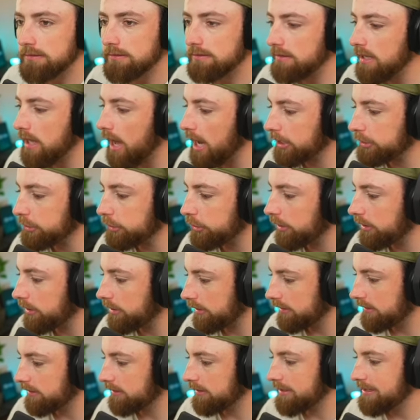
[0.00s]
Not good.
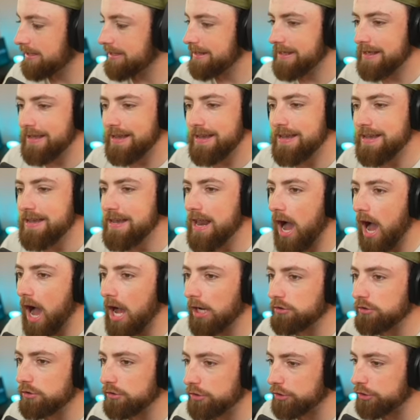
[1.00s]

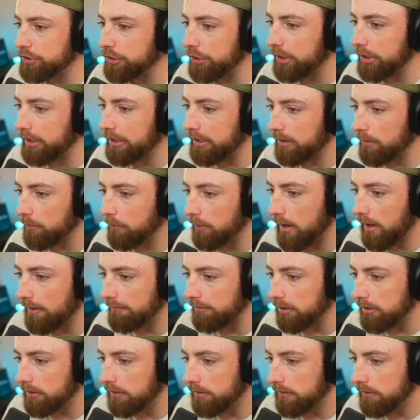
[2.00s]
Not good. Whatever.